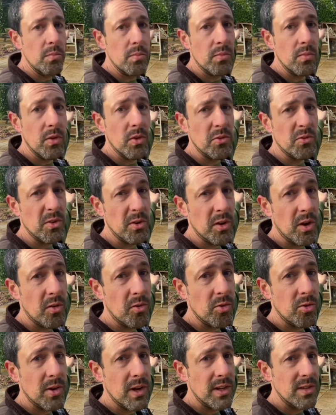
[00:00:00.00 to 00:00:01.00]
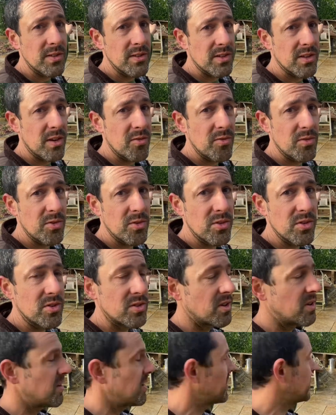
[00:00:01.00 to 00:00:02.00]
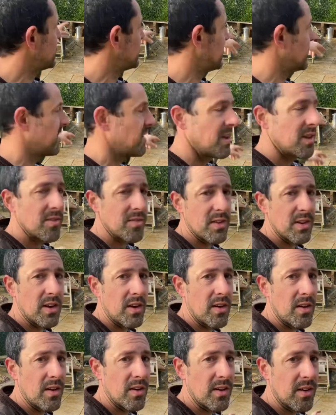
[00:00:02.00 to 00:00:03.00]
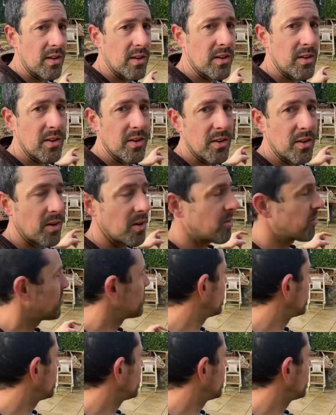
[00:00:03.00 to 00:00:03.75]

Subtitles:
Lots of laurel hedges, unfortunately. you don't like looking at laurel